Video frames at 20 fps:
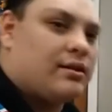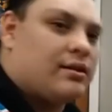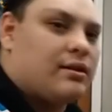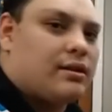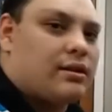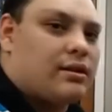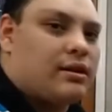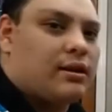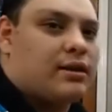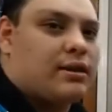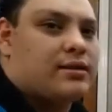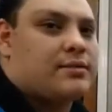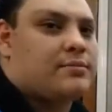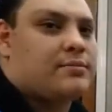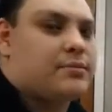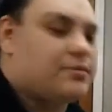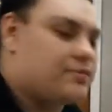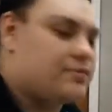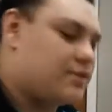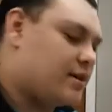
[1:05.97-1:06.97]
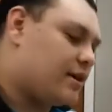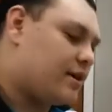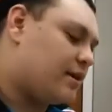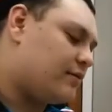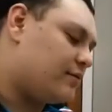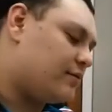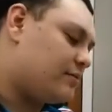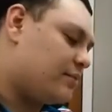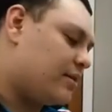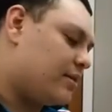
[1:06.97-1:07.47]
I suppose I have
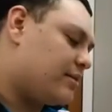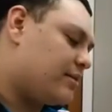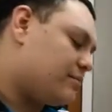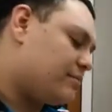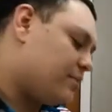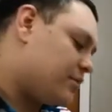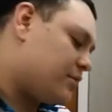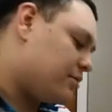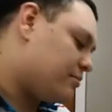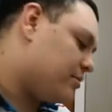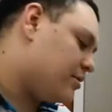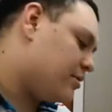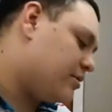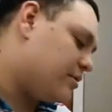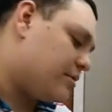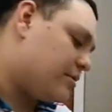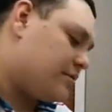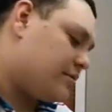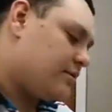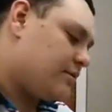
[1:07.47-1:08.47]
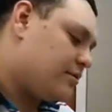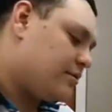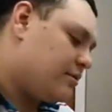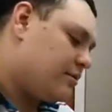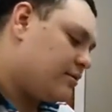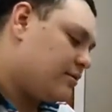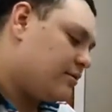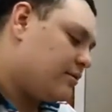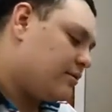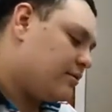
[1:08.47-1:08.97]
to make some measurements
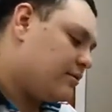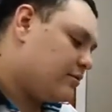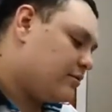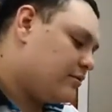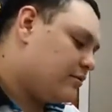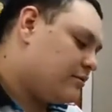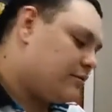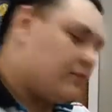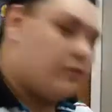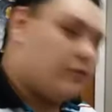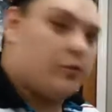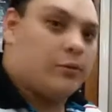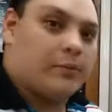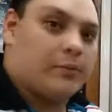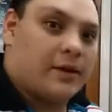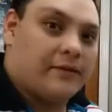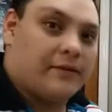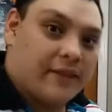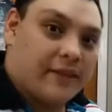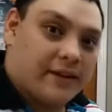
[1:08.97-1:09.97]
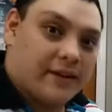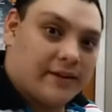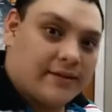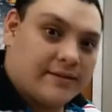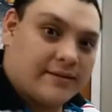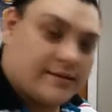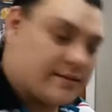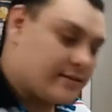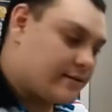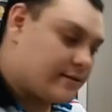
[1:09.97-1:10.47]
for my
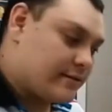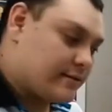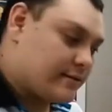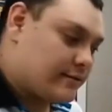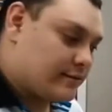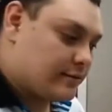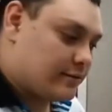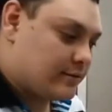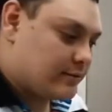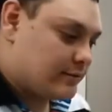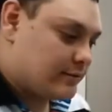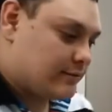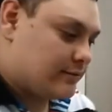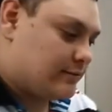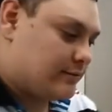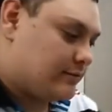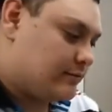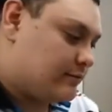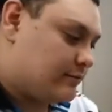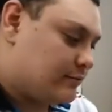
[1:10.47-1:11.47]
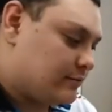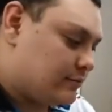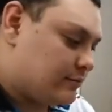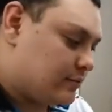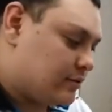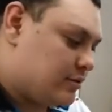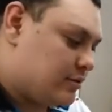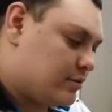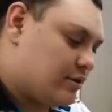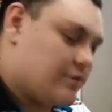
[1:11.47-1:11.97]
face
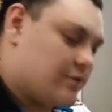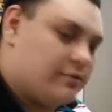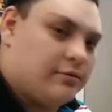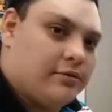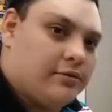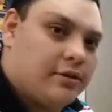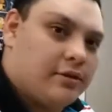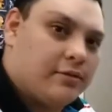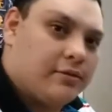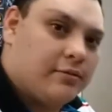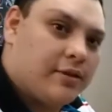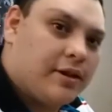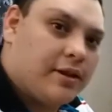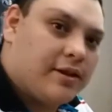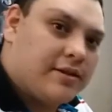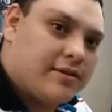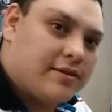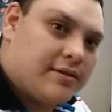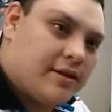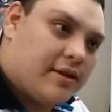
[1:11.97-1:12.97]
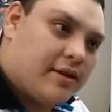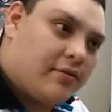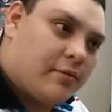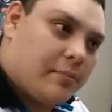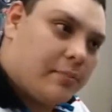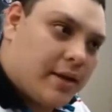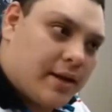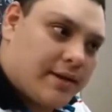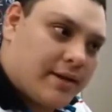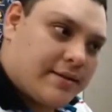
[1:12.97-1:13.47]
in general. Otherwise, you have a
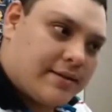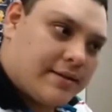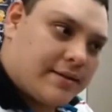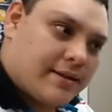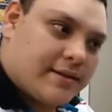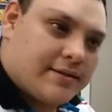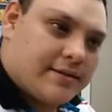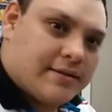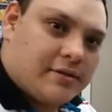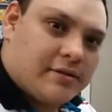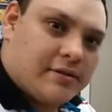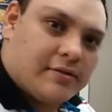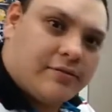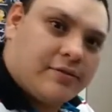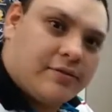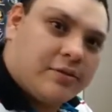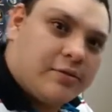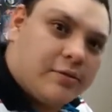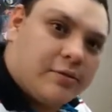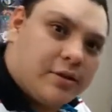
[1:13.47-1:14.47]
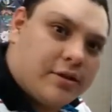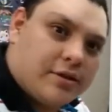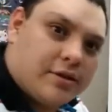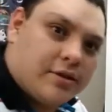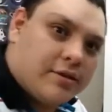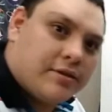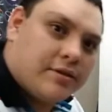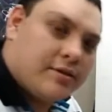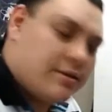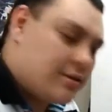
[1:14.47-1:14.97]
mask that's all of 2
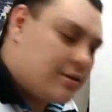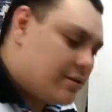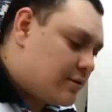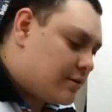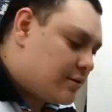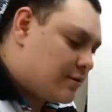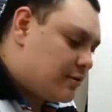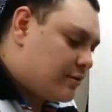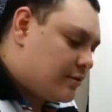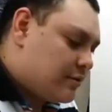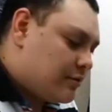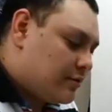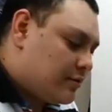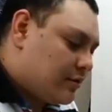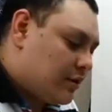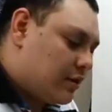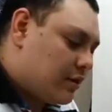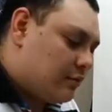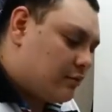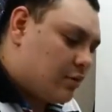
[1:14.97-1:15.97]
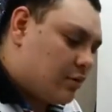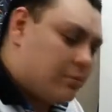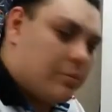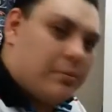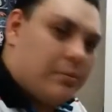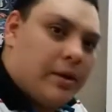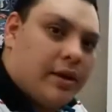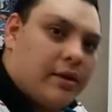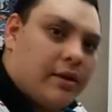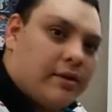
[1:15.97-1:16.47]
inches and a rubber
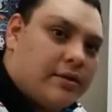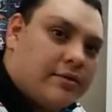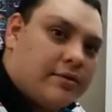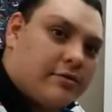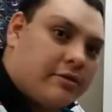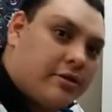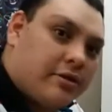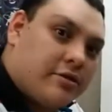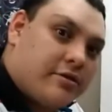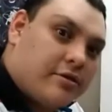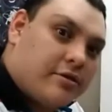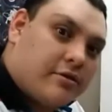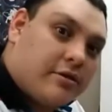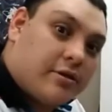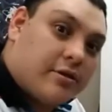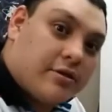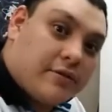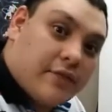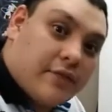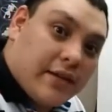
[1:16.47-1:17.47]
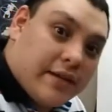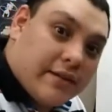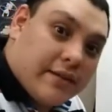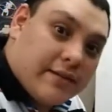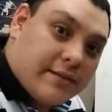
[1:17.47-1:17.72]
band that stretches across your face.